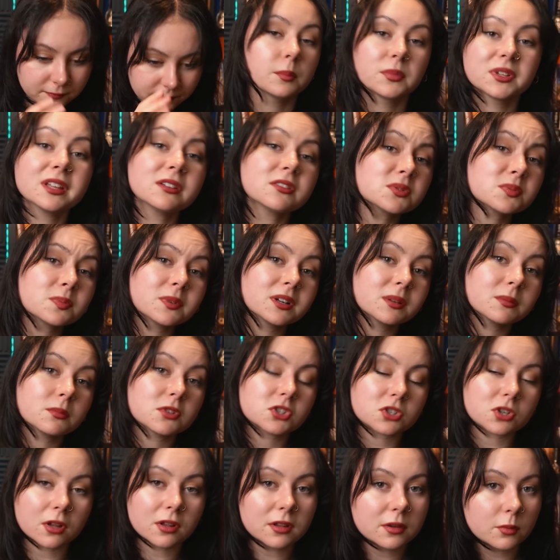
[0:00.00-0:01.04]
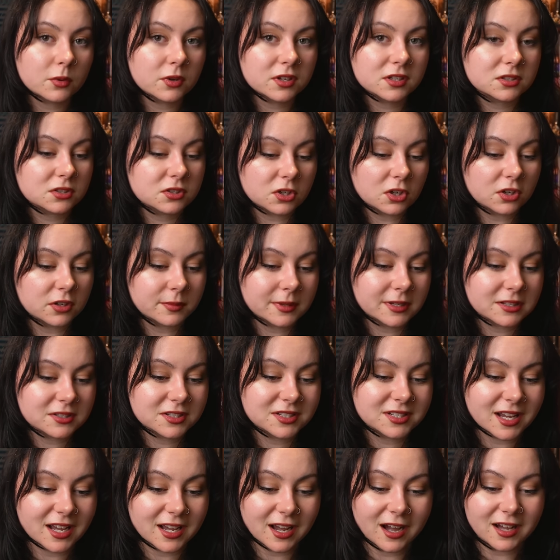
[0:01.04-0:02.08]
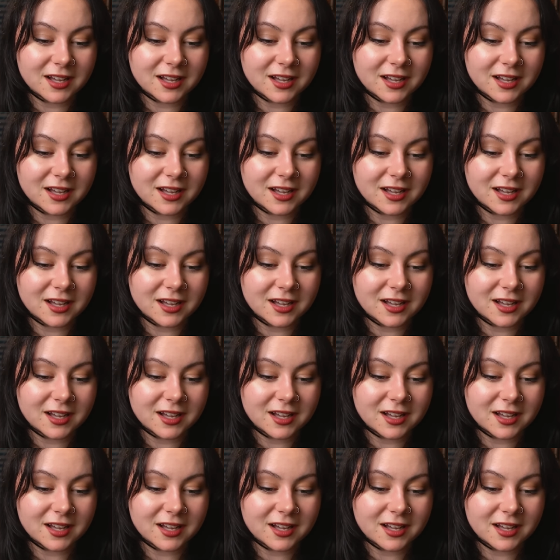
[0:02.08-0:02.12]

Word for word: But that was pretty much all I wanted to talk about today.